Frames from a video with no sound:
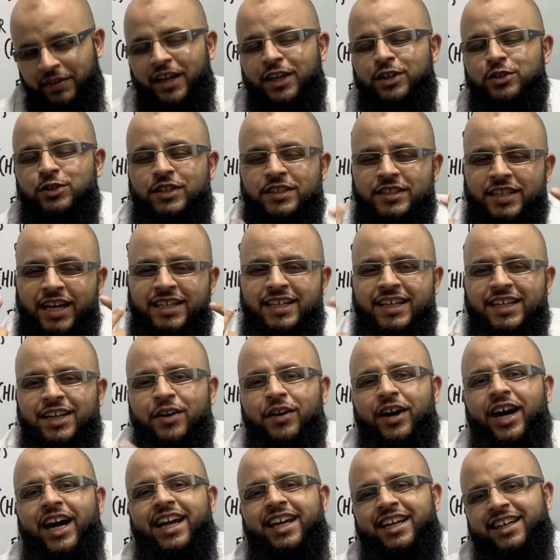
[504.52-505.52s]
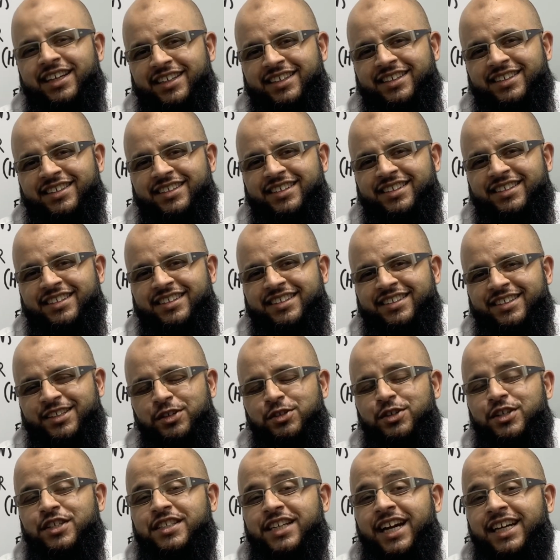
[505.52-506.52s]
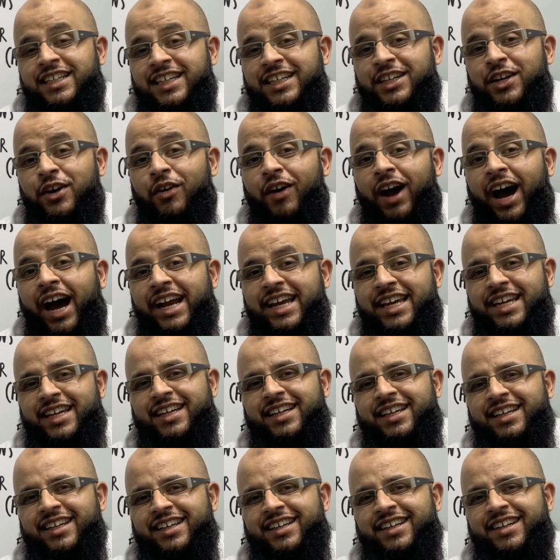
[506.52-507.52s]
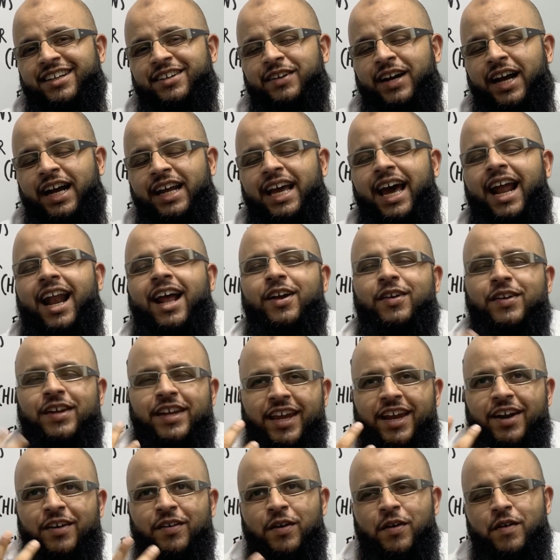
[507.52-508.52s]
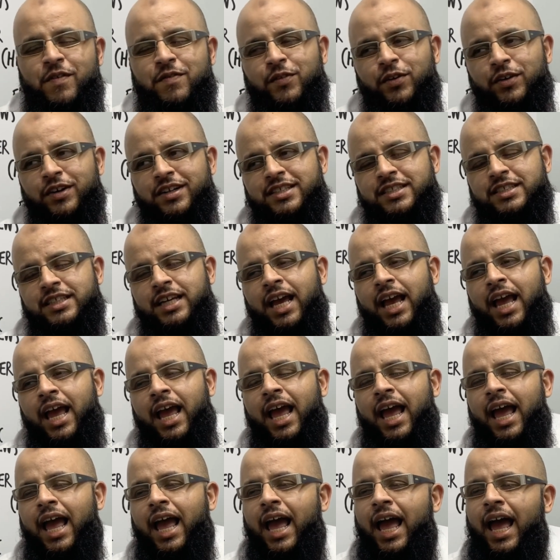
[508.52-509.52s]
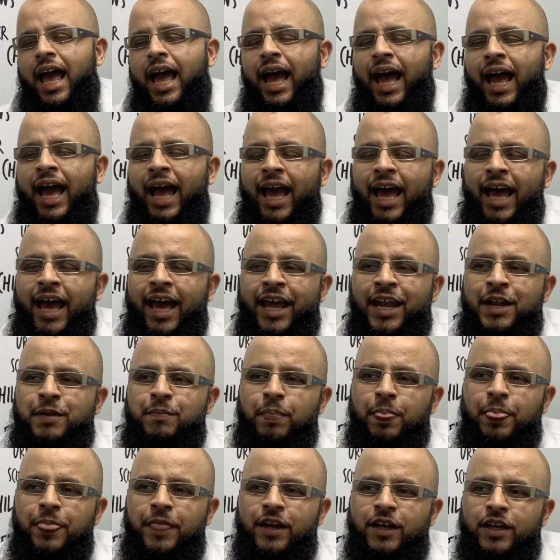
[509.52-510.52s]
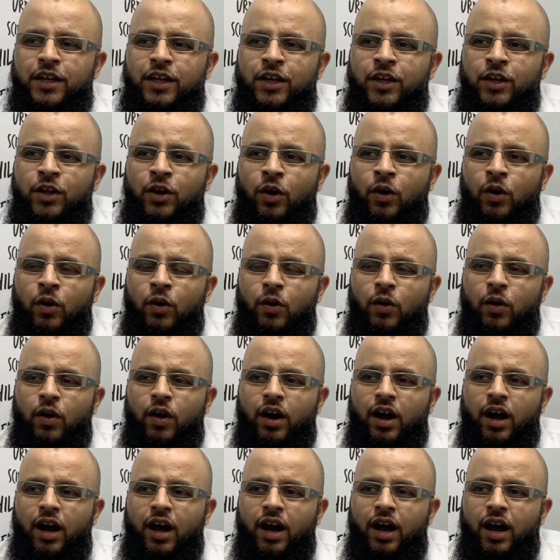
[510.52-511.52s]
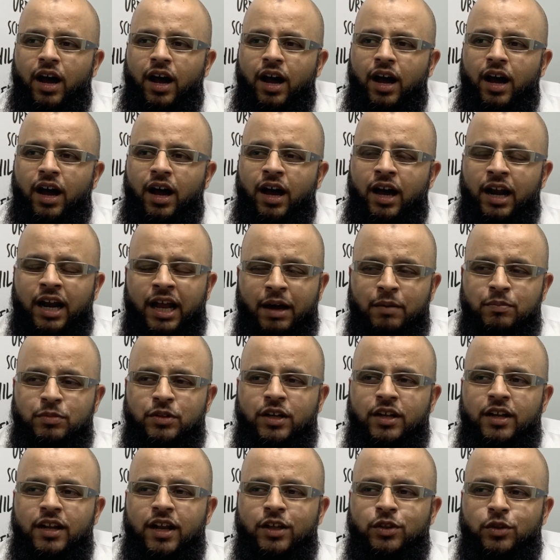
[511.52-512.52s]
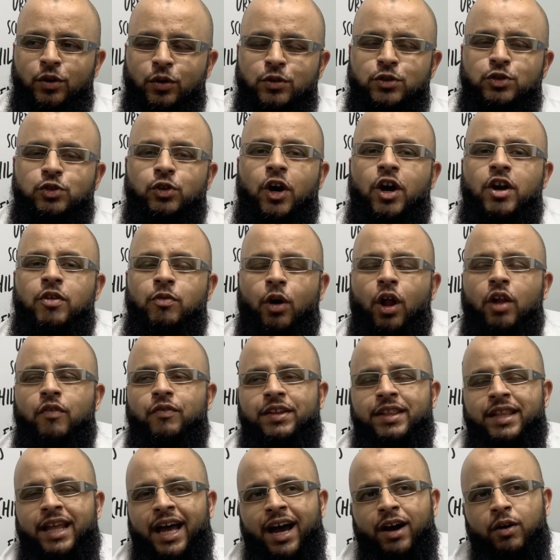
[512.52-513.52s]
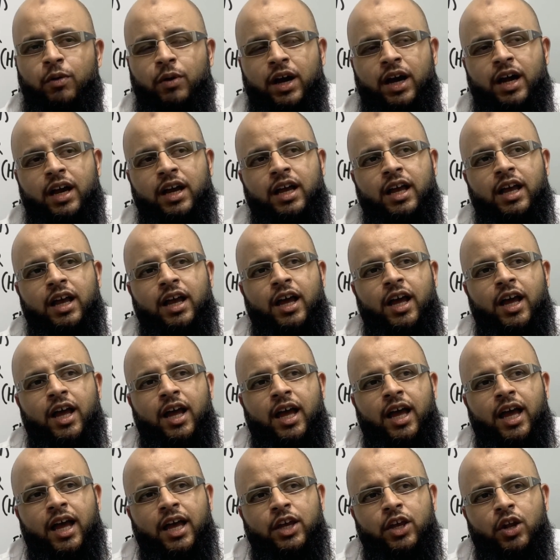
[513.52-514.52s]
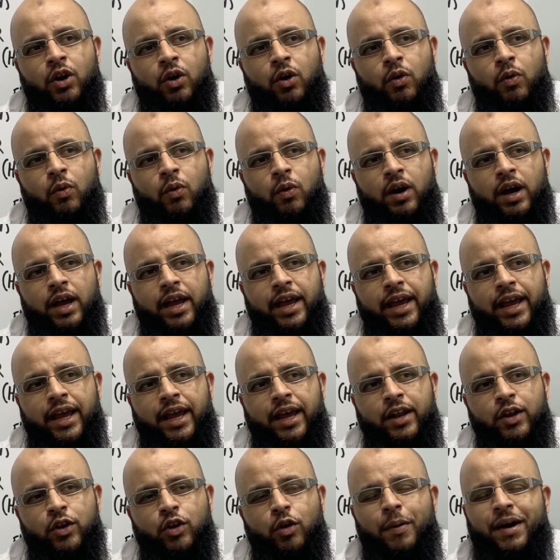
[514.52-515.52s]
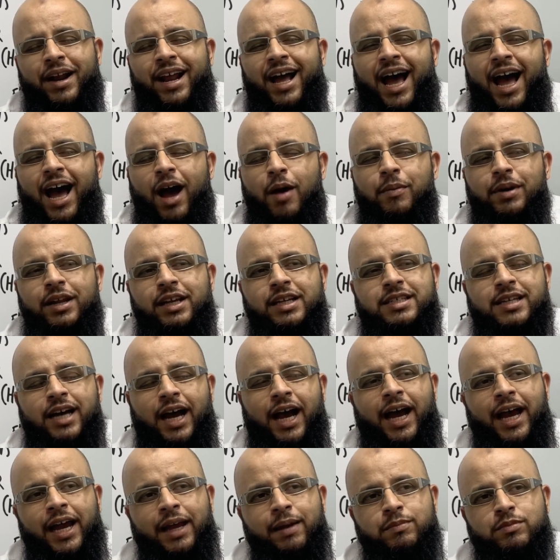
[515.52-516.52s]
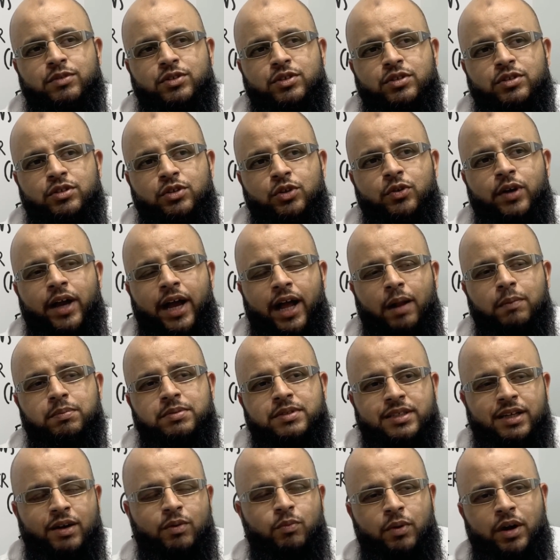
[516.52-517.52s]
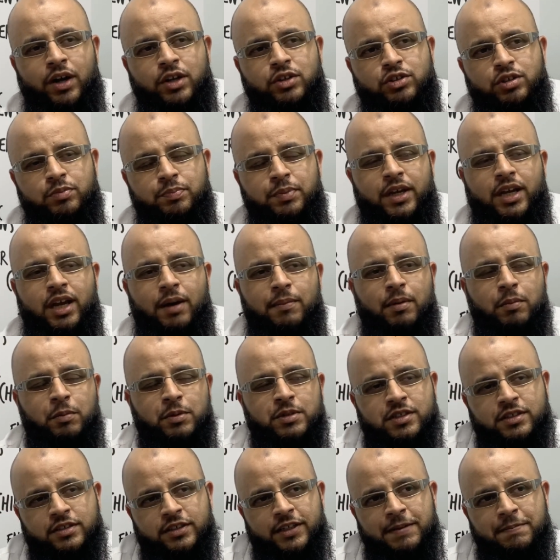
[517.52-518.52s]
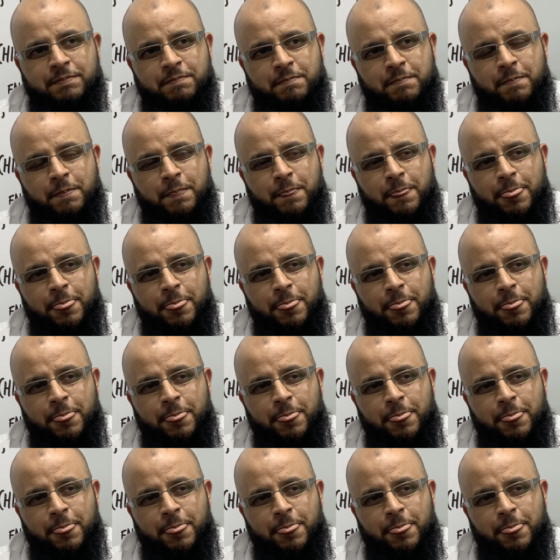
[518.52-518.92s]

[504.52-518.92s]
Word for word: she started crying. She started crying, right? And I could hear her, of course. And, you know, Alhamdulillah, those who are involved in da'wah, you know, no matter how many times you help someone to become a Muslim,